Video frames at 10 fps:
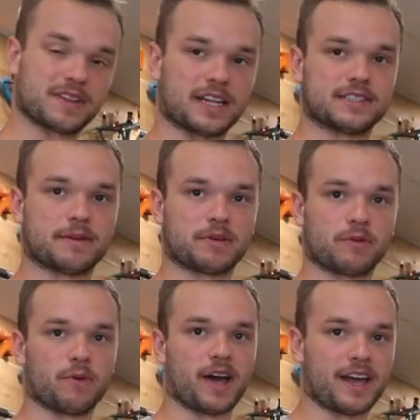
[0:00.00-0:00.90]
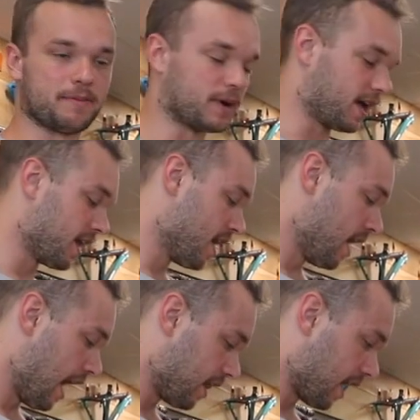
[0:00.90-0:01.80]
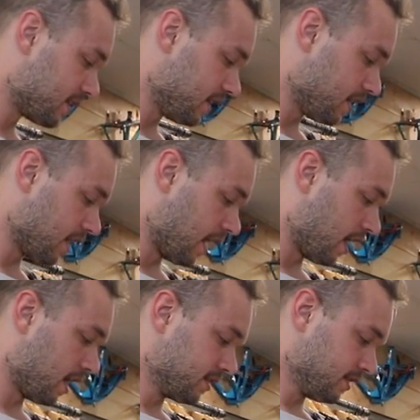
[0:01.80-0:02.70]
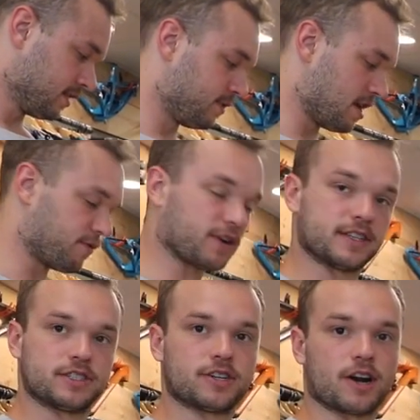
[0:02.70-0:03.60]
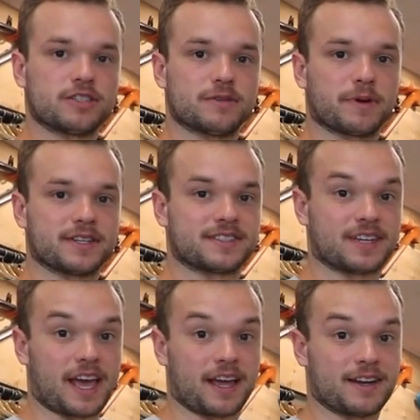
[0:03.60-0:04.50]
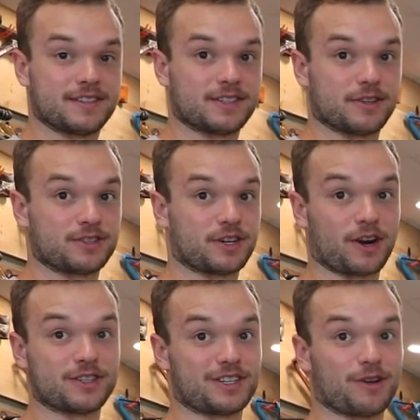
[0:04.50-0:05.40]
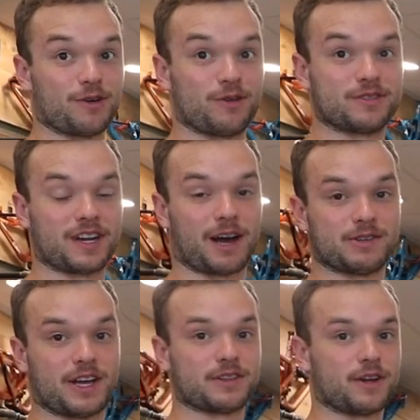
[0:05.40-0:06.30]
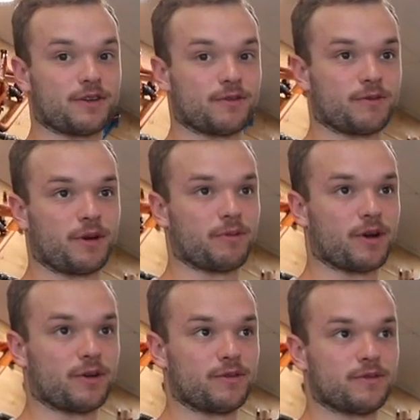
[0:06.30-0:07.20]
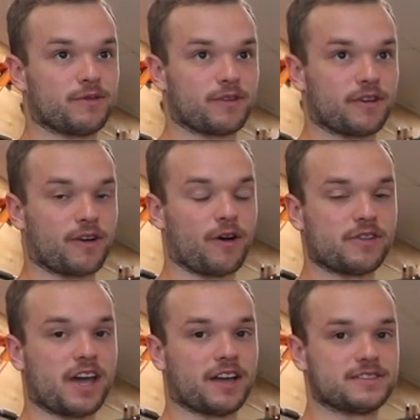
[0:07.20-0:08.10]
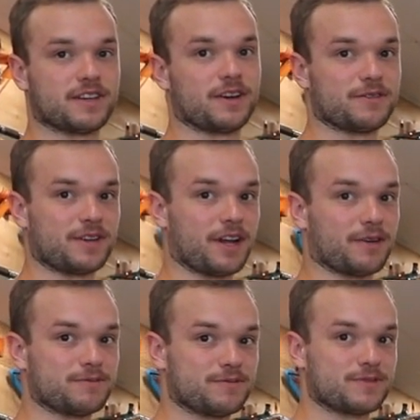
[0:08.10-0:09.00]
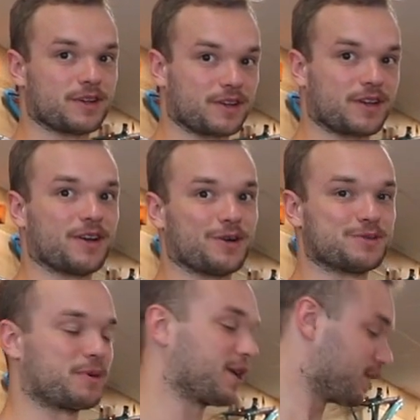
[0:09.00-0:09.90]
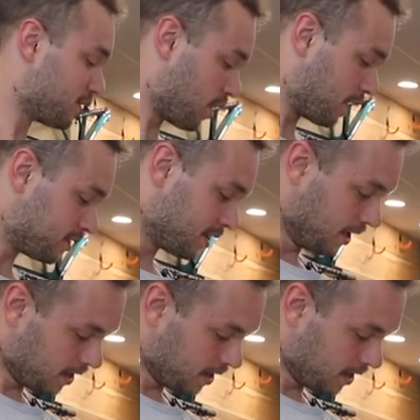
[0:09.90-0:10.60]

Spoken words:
that's something to weigh, but I liked it. Did forget to charge it, but it stayed, so the charging holds, and I was out there re-rode for all day, so you know, holds pretty good charge.